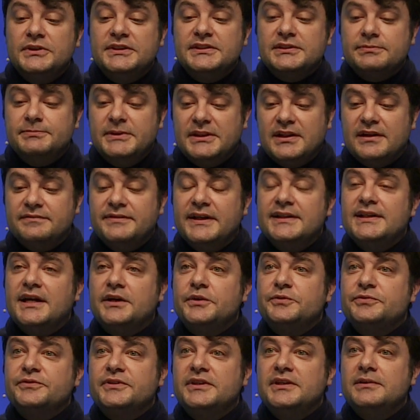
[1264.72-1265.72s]
to use a
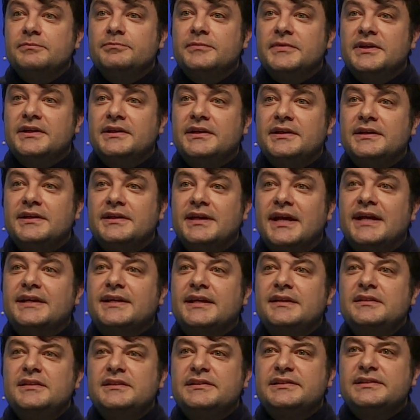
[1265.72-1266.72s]
different
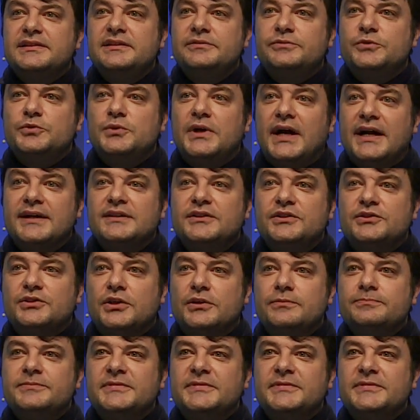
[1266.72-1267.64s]
hashtag for this.